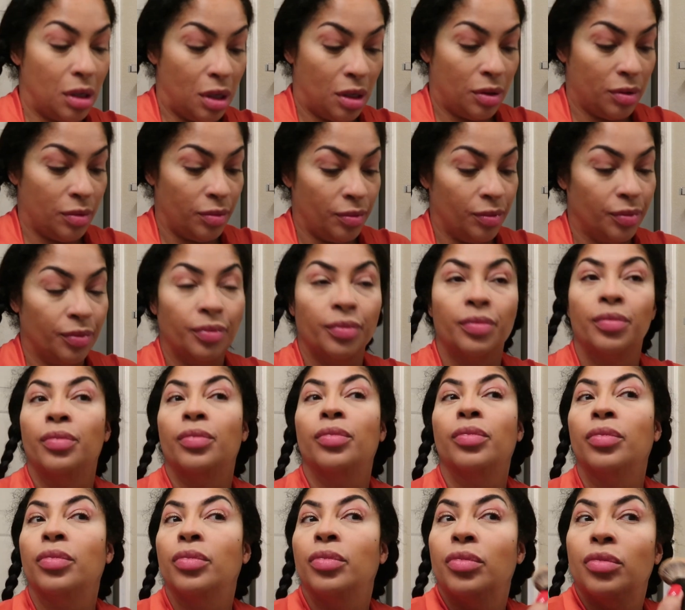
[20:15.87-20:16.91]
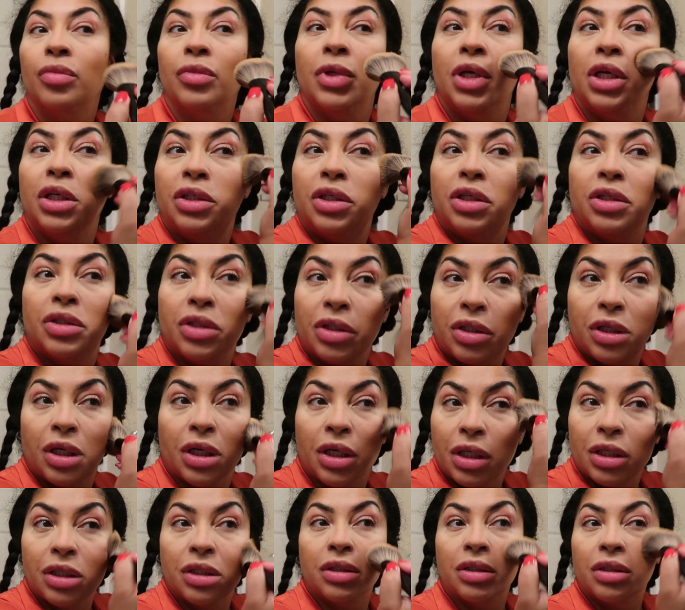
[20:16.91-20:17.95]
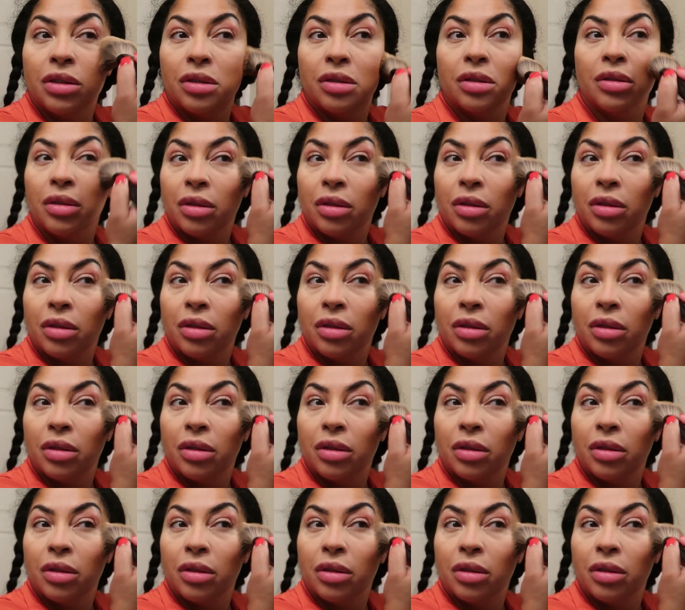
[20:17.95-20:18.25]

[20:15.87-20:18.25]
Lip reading: know. This is a test.